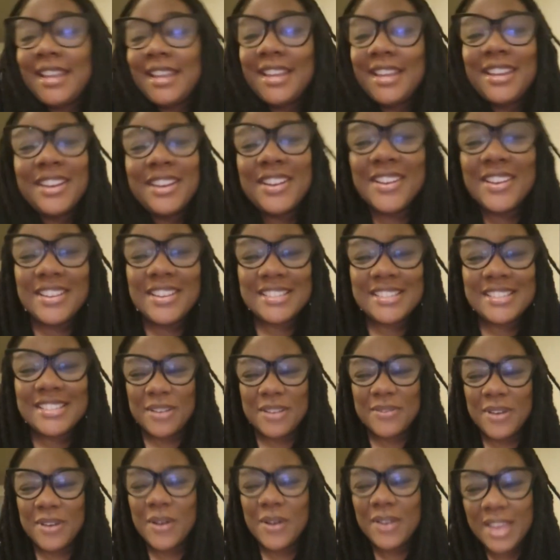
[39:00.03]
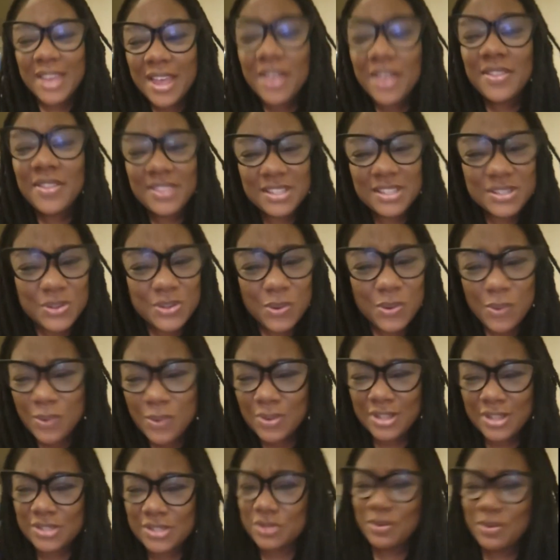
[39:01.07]
You know, it's like, well, okay, that's cool.
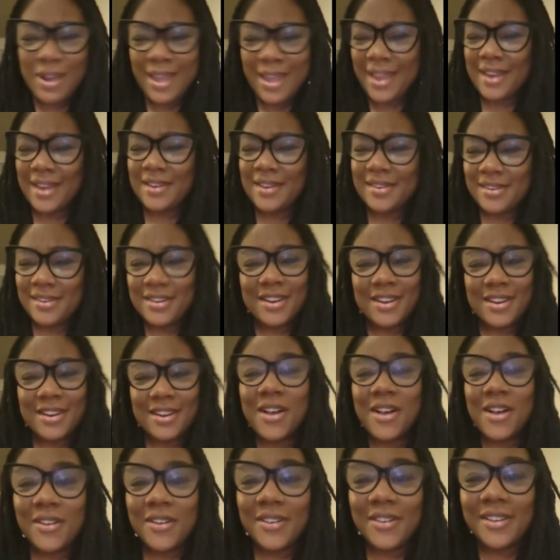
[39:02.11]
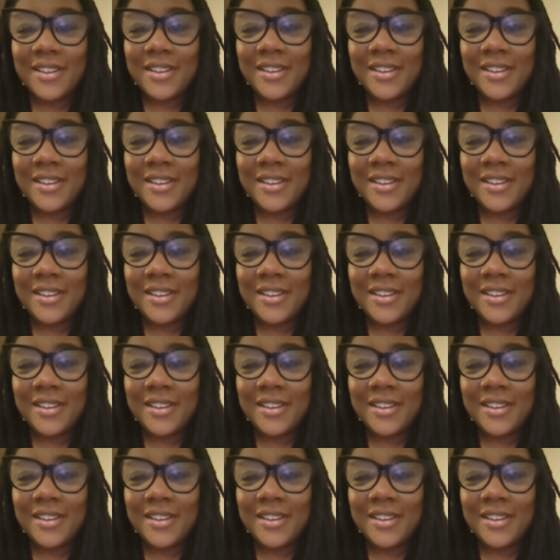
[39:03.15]
That's great. You know?